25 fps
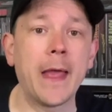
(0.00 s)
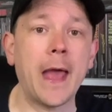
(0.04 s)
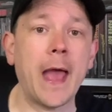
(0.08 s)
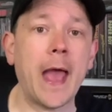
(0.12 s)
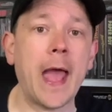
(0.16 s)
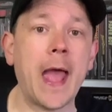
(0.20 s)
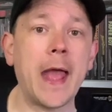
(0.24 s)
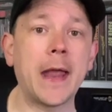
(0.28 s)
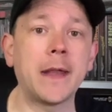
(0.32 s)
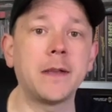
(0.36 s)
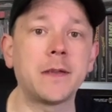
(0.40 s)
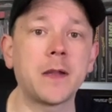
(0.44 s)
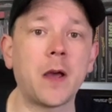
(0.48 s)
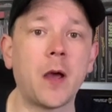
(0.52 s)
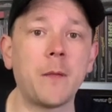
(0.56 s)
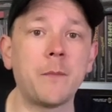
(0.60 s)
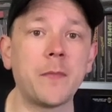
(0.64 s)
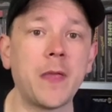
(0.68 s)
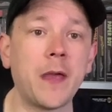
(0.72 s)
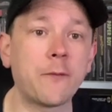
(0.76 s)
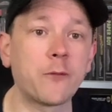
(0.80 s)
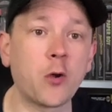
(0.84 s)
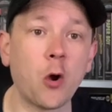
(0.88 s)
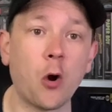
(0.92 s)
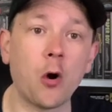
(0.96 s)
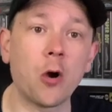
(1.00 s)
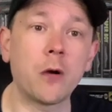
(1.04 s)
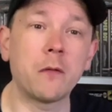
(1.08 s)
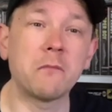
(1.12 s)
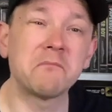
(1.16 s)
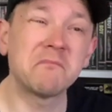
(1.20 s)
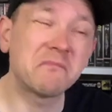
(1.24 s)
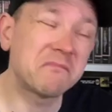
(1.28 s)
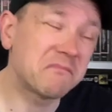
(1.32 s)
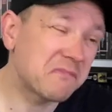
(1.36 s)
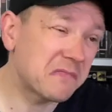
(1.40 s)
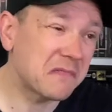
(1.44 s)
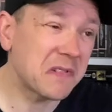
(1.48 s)
And um, they've got
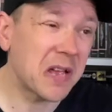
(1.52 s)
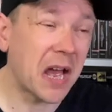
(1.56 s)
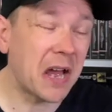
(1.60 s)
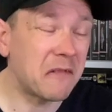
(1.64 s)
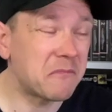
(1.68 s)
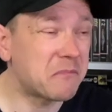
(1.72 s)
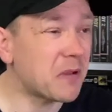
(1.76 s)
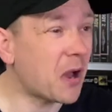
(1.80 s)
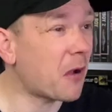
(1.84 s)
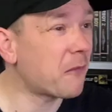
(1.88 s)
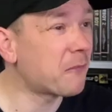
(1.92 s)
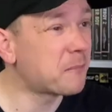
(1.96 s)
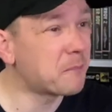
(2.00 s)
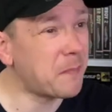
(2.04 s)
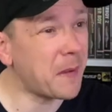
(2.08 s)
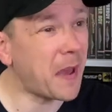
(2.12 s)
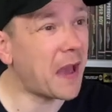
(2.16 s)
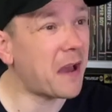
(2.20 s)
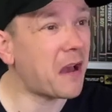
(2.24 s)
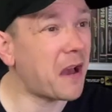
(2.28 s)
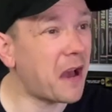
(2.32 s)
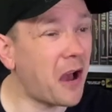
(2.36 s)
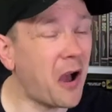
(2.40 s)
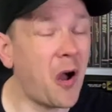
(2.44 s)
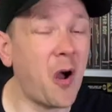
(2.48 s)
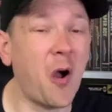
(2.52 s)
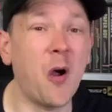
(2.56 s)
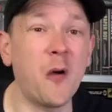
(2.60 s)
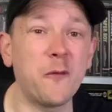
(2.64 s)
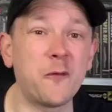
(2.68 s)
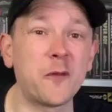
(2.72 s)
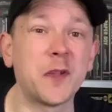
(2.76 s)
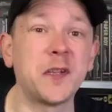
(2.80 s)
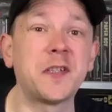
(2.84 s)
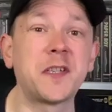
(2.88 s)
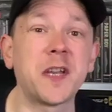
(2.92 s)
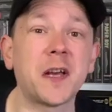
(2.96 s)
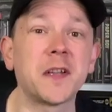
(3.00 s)
about half
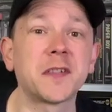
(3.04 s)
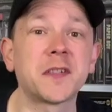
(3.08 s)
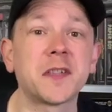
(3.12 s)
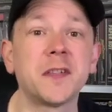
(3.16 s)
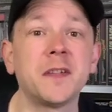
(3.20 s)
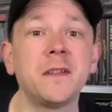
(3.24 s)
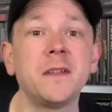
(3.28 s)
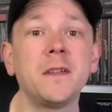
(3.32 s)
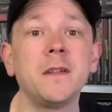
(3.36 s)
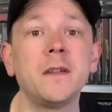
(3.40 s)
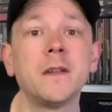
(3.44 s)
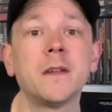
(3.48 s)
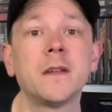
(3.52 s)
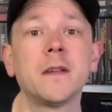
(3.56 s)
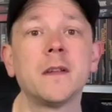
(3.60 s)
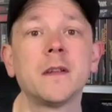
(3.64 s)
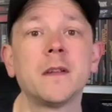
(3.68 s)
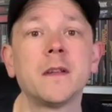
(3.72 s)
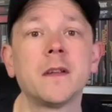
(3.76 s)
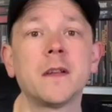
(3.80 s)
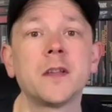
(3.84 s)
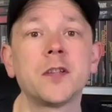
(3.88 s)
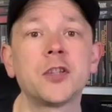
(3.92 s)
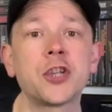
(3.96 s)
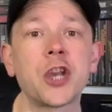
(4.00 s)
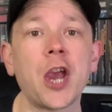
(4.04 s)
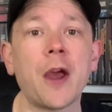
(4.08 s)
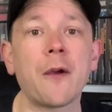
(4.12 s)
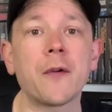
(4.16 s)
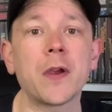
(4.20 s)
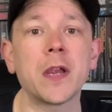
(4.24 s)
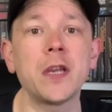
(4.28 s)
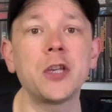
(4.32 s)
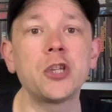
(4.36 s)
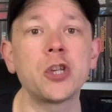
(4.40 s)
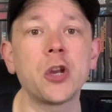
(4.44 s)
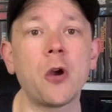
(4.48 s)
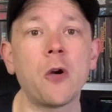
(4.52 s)
a dozen
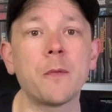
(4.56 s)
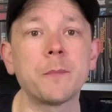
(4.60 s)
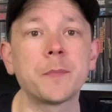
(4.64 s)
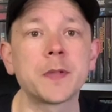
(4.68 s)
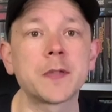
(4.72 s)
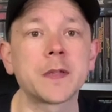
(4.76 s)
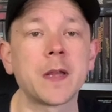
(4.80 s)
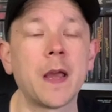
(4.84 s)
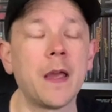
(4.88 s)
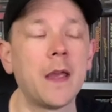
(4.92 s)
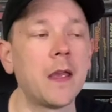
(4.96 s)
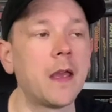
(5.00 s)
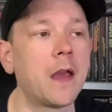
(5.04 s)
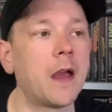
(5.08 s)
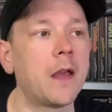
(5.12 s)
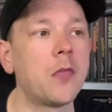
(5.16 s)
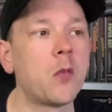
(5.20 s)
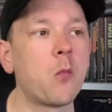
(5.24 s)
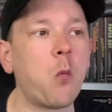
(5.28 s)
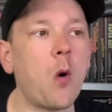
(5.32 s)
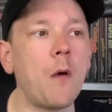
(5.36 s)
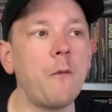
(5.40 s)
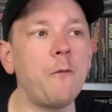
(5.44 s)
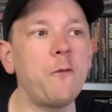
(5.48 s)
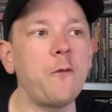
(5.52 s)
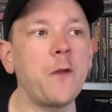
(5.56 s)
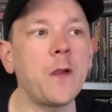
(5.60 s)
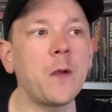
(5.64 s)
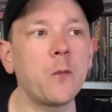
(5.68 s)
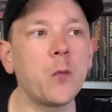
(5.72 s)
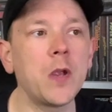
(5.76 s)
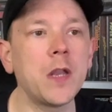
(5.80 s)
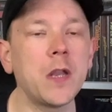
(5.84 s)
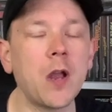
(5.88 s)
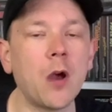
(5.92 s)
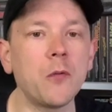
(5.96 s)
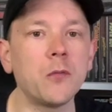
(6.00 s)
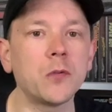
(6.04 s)
charity shops. And the one thing
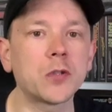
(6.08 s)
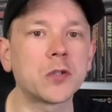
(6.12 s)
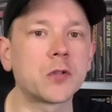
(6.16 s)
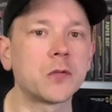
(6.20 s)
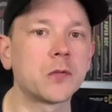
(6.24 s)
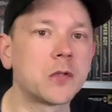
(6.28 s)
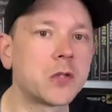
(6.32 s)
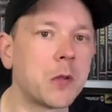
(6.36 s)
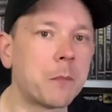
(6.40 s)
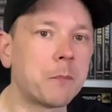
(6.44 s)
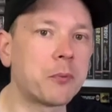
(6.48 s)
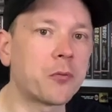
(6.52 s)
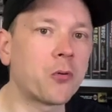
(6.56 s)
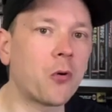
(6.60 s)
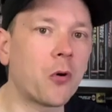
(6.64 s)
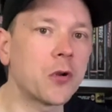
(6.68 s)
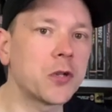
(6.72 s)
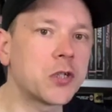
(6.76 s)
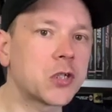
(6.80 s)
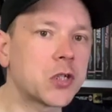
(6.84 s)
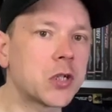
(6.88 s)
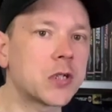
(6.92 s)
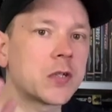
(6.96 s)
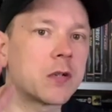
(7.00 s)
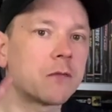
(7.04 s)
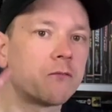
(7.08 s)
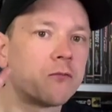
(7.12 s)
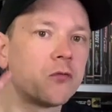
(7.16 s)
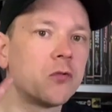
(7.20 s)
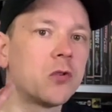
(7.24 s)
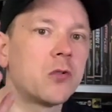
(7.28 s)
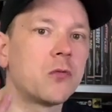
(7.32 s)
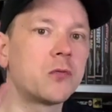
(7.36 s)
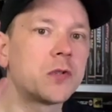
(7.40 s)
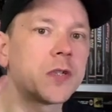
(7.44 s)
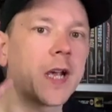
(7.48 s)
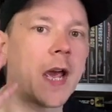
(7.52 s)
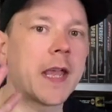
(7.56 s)
we noticed was the prices have
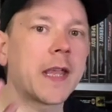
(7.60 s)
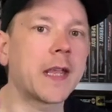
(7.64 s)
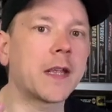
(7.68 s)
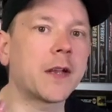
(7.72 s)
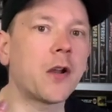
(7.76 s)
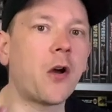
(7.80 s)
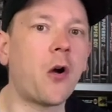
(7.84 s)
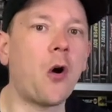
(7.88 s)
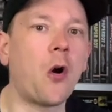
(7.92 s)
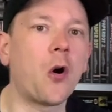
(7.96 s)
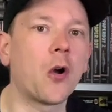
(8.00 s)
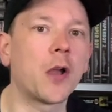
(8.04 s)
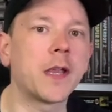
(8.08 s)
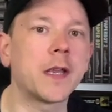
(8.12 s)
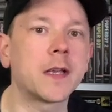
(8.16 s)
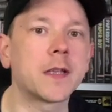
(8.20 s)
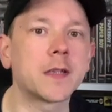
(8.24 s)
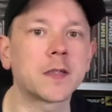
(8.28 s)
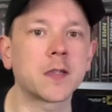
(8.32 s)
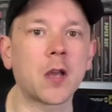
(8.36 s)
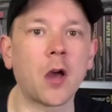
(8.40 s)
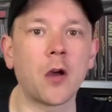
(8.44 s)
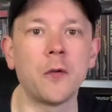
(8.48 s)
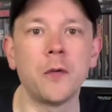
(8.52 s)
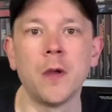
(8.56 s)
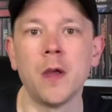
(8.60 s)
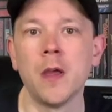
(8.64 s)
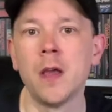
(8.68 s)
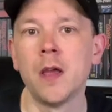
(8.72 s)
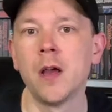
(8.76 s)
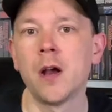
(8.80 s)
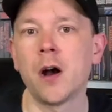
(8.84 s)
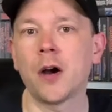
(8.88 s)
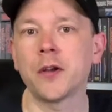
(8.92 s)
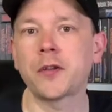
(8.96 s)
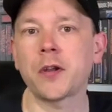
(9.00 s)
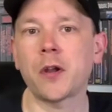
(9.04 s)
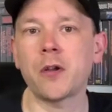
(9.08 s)
real taken a hike. So
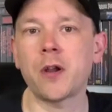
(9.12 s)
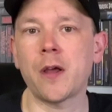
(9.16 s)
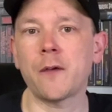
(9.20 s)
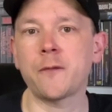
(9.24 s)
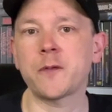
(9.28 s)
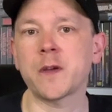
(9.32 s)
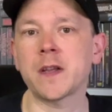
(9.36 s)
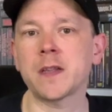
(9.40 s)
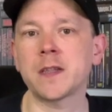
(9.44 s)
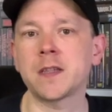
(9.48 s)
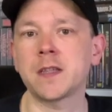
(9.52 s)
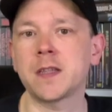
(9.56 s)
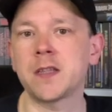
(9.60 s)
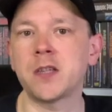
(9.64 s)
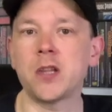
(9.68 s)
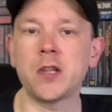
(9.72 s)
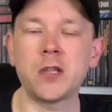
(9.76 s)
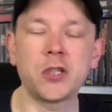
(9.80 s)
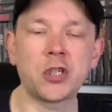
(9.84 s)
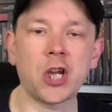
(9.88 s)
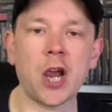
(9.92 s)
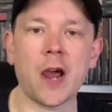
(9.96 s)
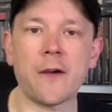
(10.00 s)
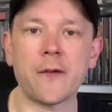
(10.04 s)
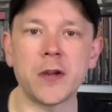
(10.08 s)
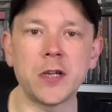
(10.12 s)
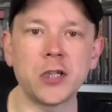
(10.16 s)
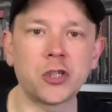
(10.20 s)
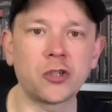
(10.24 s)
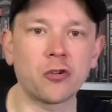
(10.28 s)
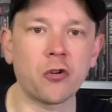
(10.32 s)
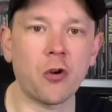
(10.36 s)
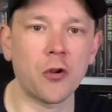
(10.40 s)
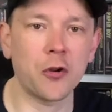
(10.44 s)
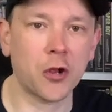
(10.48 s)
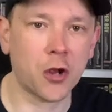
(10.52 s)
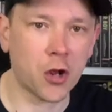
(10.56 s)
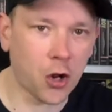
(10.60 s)
I don't know if that's the charities
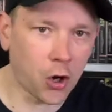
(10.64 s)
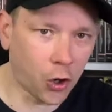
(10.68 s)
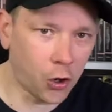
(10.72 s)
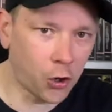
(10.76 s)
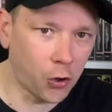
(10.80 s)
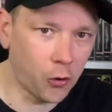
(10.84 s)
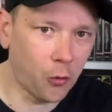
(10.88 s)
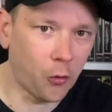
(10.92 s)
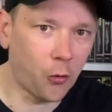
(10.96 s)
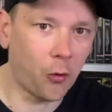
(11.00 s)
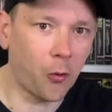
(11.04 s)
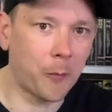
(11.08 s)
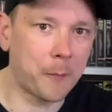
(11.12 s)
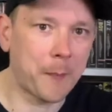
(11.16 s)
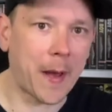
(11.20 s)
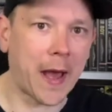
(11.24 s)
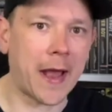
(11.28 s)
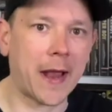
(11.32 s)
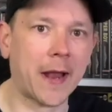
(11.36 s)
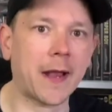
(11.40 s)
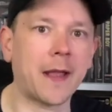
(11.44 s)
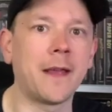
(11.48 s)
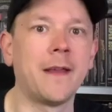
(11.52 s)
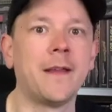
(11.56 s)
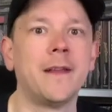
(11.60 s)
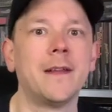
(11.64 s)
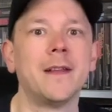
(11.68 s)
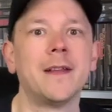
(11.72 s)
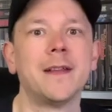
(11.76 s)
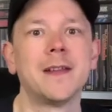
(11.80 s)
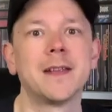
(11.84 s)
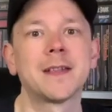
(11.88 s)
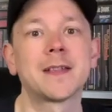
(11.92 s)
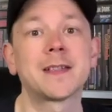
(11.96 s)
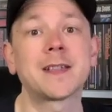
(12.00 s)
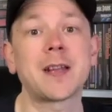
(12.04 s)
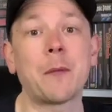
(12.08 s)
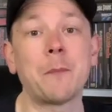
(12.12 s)
trying to claw back
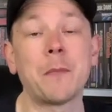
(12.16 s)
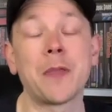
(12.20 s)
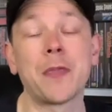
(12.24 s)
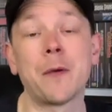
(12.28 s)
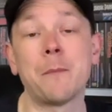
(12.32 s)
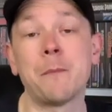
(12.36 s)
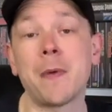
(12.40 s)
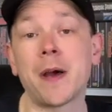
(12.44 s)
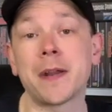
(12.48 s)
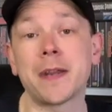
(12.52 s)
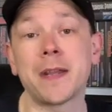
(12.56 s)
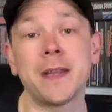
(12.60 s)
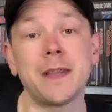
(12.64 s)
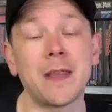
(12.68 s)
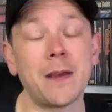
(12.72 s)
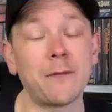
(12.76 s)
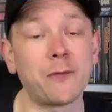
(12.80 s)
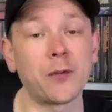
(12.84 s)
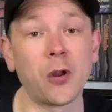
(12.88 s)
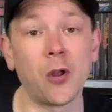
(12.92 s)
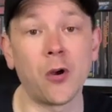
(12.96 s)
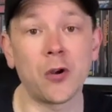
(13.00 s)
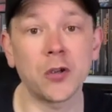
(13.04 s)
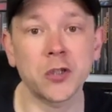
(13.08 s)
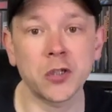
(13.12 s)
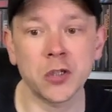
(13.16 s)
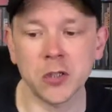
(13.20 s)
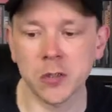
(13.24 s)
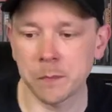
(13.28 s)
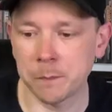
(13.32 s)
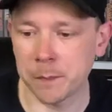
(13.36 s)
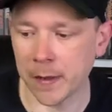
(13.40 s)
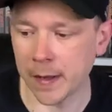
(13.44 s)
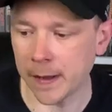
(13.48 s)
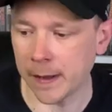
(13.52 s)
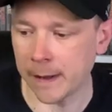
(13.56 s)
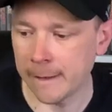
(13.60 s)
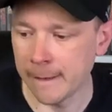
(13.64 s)
some of the money they've lost.
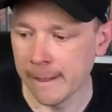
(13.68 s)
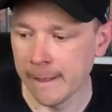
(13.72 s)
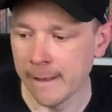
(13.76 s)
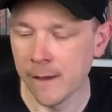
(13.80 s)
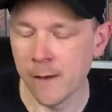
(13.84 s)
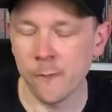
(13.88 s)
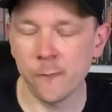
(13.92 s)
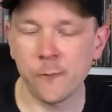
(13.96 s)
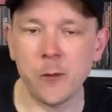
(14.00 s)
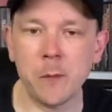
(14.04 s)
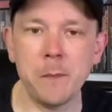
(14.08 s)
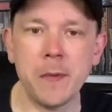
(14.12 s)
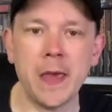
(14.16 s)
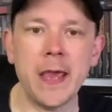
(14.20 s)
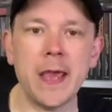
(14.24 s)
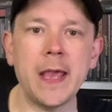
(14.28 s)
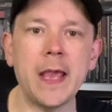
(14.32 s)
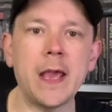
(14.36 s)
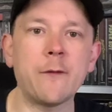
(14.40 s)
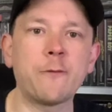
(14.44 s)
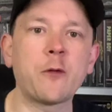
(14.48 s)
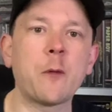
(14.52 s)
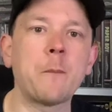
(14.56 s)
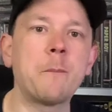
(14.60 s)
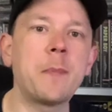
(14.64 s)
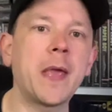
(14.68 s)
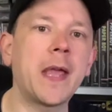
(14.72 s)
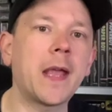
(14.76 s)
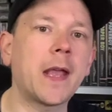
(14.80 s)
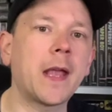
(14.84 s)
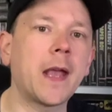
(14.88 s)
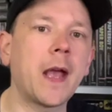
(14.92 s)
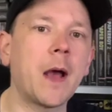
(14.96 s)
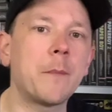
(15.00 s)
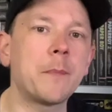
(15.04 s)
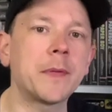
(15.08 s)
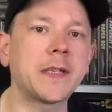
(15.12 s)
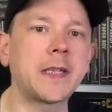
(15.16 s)
But for me, if I'm
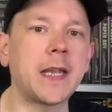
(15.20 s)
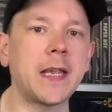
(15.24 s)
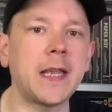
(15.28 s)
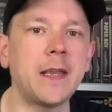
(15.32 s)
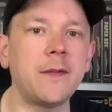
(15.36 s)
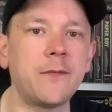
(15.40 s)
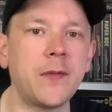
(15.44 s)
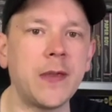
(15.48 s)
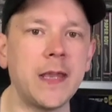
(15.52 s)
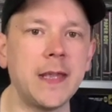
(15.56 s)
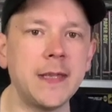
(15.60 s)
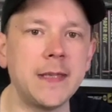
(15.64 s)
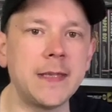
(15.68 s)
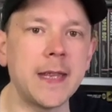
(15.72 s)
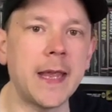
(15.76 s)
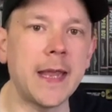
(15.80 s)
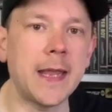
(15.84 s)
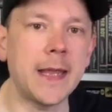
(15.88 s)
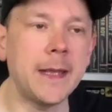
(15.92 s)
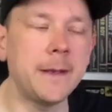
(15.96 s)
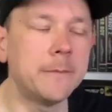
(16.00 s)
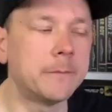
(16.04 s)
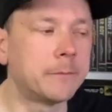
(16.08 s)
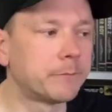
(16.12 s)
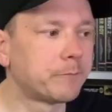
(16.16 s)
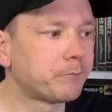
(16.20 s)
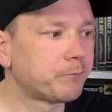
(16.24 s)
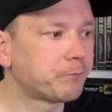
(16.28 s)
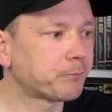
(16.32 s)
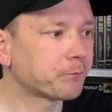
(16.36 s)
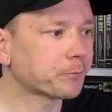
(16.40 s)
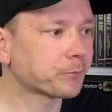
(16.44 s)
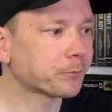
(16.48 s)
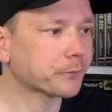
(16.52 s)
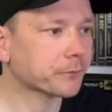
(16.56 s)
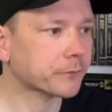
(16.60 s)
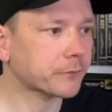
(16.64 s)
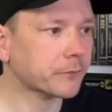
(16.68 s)
picking up a DVD,
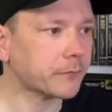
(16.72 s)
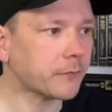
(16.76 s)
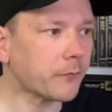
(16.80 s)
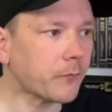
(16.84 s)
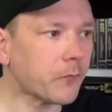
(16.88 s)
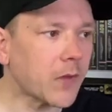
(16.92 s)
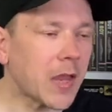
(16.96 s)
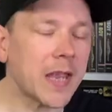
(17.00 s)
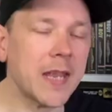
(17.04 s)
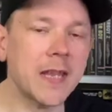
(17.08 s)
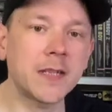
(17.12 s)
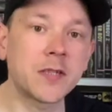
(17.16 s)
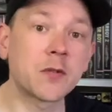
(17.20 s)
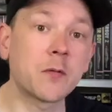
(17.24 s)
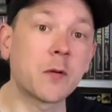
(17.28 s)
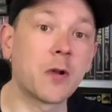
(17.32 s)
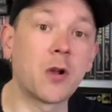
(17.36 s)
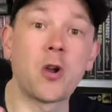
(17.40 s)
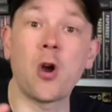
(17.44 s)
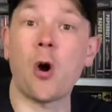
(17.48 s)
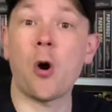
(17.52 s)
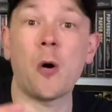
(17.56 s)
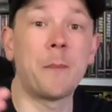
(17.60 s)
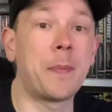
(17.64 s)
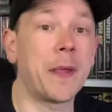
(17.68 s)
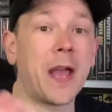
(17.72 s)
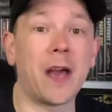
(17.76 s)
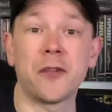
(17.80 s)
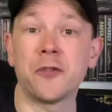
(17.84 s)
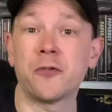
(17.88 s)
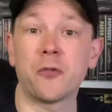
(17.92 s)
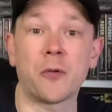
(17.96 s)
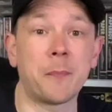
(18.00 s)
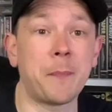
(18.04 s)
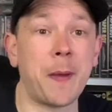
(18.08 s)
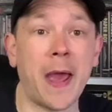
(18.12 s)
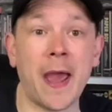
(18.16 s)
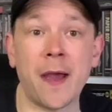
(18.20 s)
it's got to be
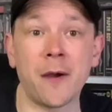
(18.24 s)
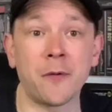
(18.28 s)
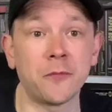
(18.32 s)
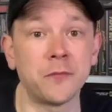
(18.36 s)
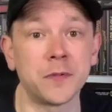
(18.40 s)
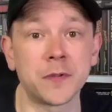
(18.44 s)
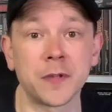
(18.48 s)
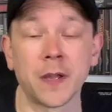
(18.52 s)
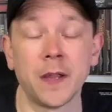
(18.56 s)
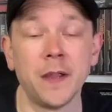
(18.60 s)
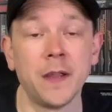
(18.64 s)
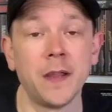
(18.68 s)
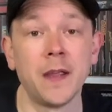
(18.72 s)
under a pound.